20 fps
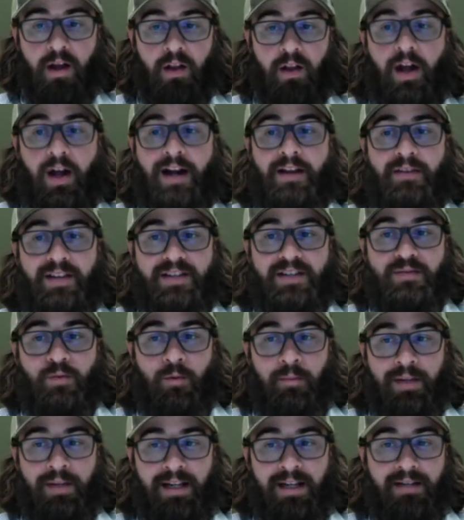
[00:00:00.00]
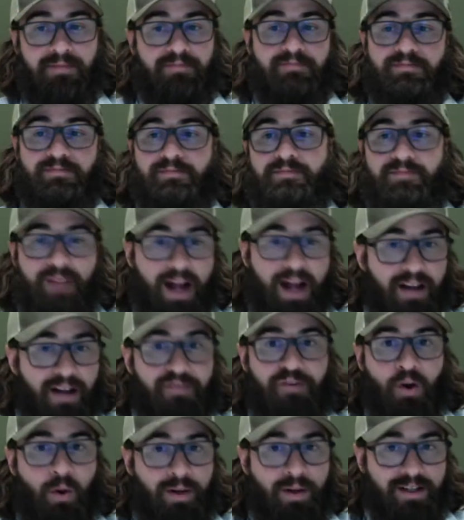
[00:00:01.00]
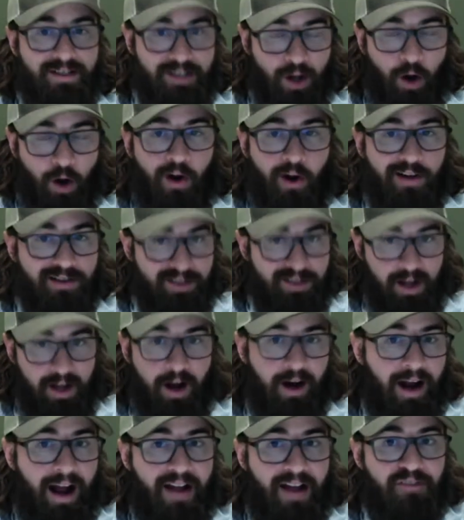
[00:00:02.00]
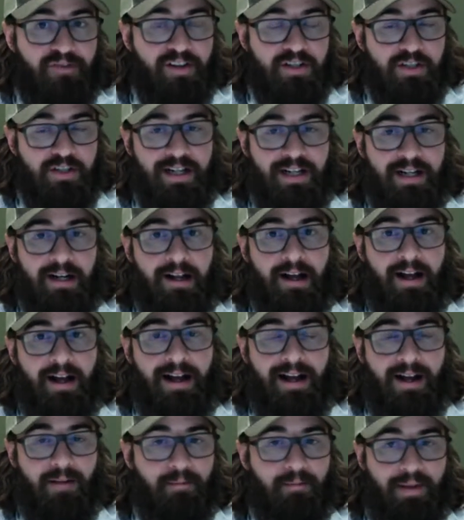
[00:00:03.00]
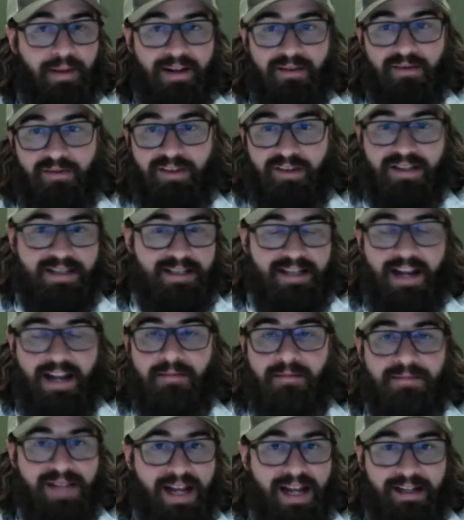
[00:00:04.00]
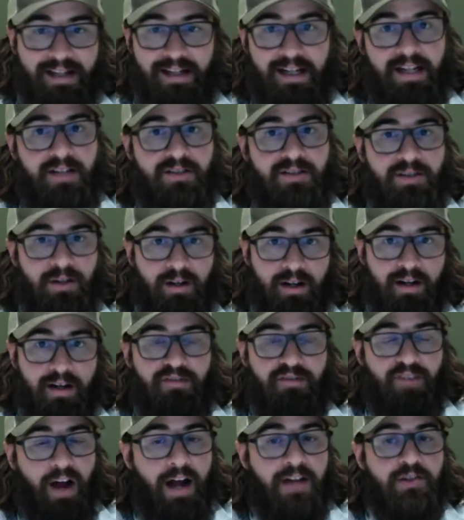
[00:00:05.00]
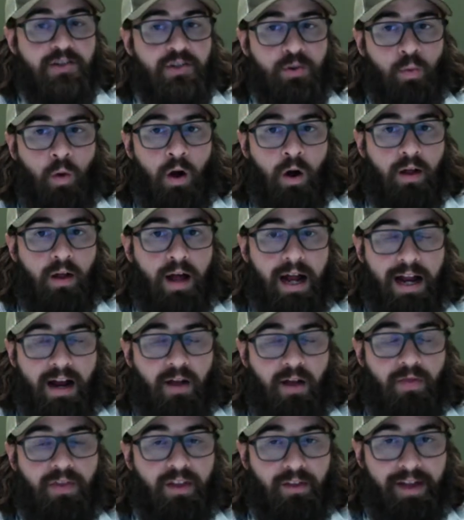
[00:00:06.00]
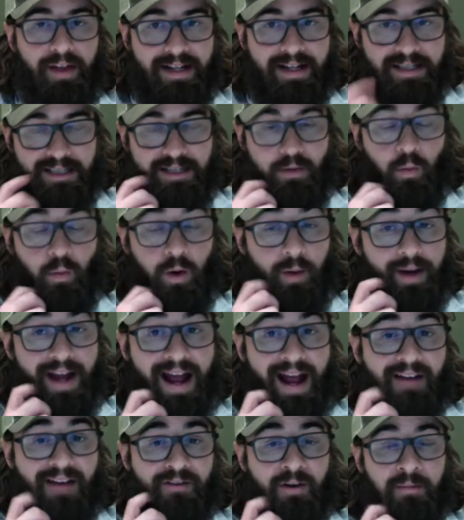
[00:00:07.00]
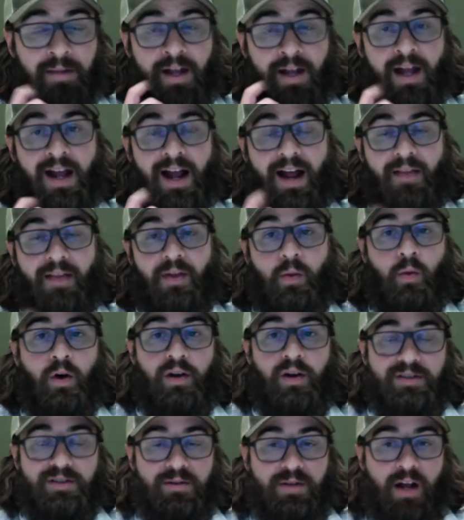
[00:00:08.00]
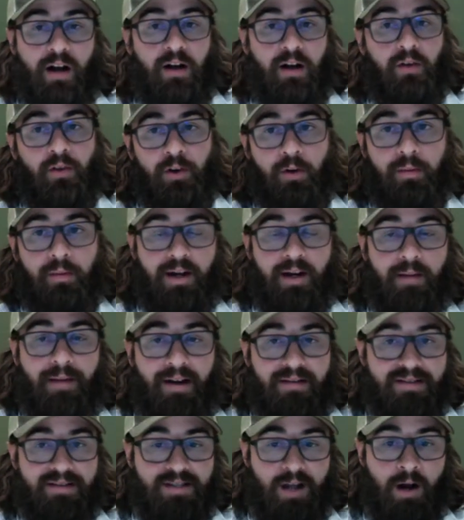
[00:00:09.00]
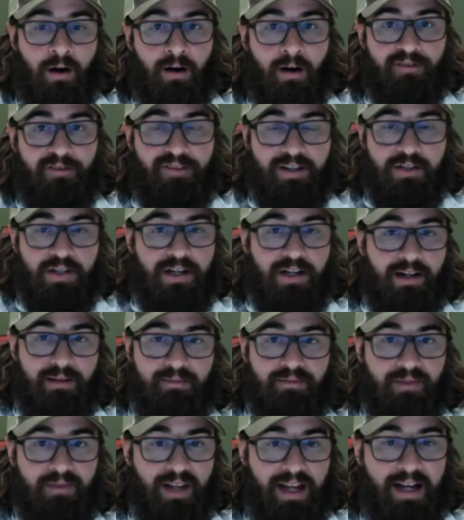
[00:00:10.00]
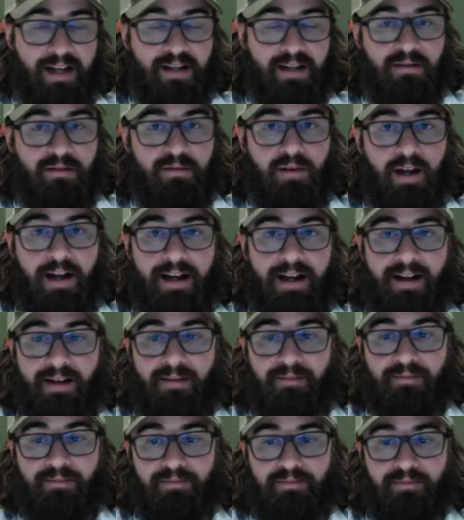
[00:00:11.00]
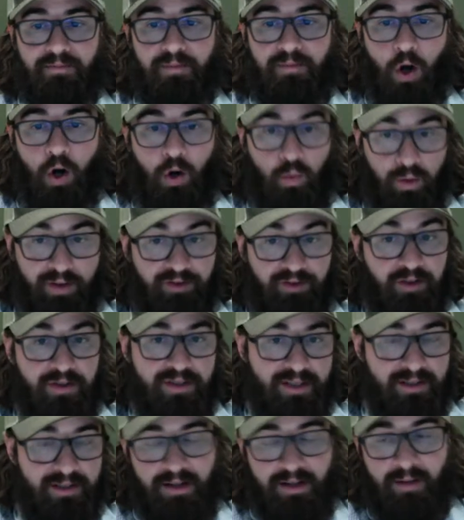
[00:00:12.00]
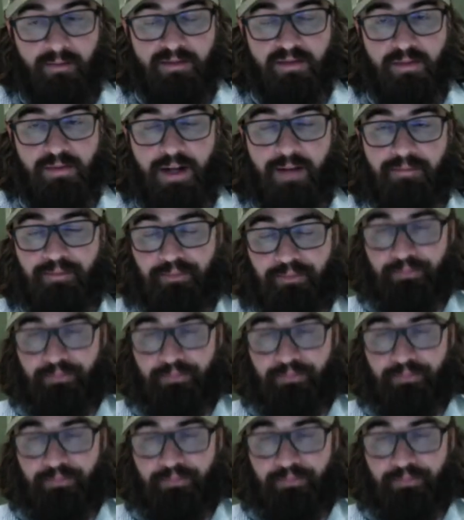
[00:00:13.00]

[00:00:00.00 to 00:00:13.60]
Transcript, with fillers: a lot of this will be kind of focused on saugeye fishing, um, but the same techniques are going to find you walleye on the lakes where we have them. And then we'll also talk a little bit about sauger fishing in um, our river systems. But